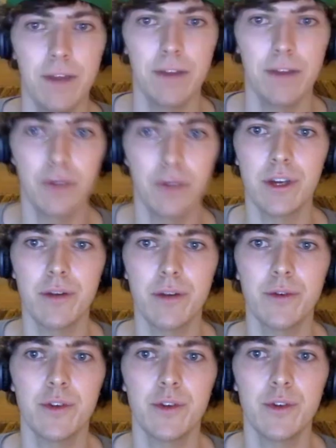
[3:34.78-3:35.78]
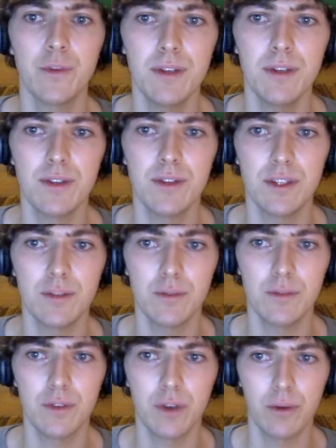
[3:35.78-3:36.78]
Coach Anderson, you spent a season
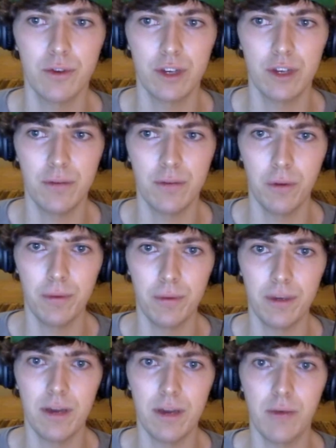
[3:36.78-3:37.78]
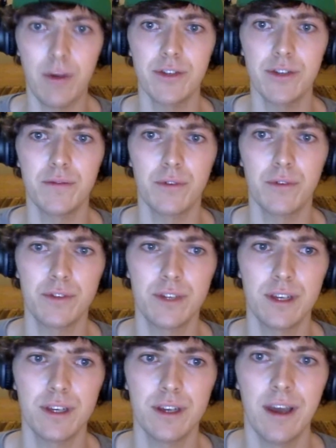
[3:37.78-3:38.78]
with Coach Jenny Volpe at Rice
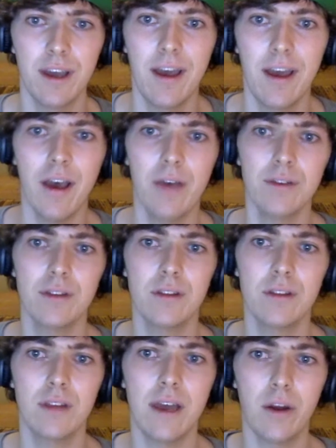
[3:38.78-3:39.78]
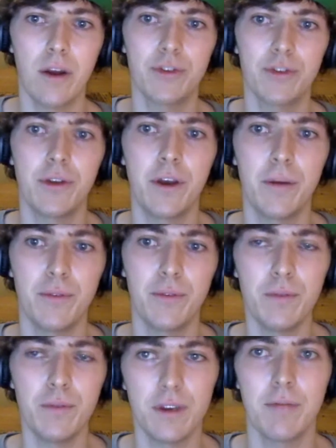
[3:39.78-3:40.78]
University. How did that opportunity help
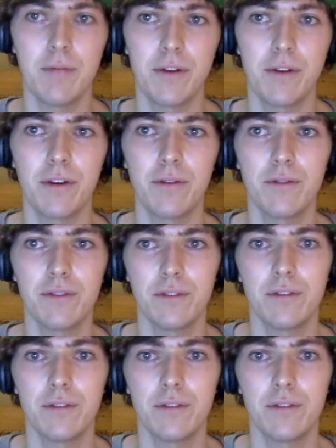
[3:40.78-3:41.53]
you become a better coach?